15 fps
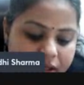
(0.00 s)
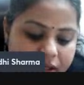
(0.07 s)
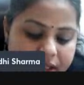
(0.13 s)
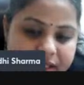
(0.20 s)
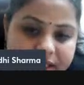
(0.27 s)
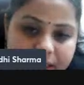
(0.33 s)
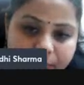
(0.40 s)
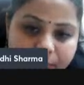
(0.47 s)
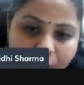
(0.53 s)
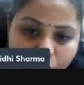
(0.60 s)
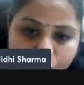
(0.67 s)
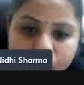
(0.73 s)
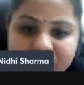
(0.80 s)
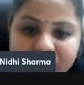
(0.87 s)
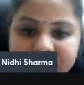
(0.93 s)
is
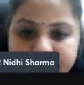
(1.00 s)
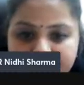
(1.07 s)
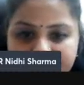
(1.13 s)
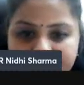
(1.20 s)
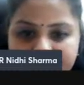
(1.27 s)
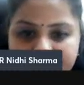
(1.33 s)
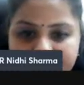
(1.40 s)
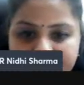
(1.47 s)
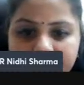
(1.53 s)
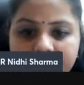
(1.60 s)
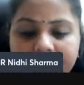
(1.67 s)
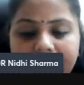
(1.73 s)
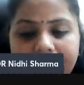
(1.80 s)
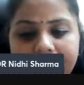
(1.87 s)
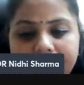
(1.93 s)
about to expire
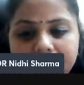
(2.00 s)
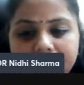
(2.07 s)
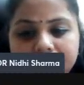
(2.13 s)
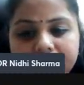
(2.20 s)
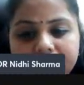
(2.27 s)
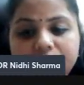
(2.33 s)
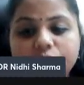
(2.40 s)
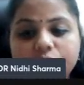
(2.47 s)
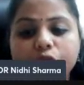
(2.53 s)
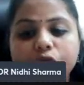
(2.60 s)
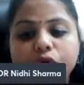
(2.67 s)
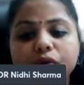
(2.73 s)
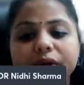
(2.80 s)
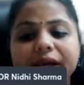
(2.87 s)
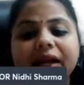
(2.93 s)
and they want
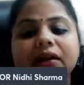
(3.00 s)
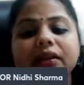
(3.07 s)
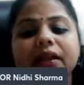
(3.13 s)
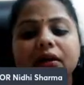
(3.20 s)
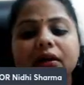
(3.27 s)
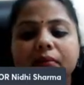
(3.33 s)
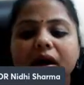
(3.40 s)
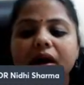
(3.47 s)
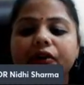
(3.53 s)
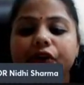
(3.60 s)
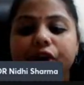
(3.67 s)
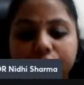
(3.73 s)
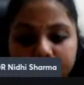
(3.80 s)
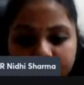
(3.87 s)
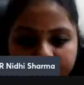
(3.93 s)
to get their mark
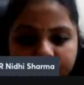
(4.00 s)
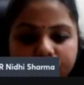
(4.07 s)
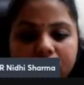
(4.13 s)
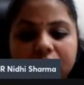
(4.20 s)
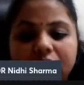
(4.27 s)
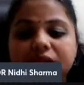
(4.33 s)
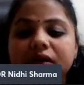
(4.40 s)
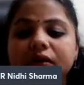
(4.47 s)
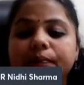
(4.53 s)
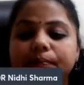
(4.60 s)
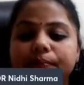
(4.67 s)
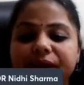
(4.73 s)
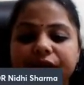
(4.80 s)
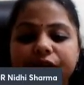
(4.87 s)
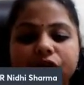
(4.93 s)
renewed for another
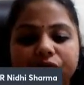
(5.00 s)
period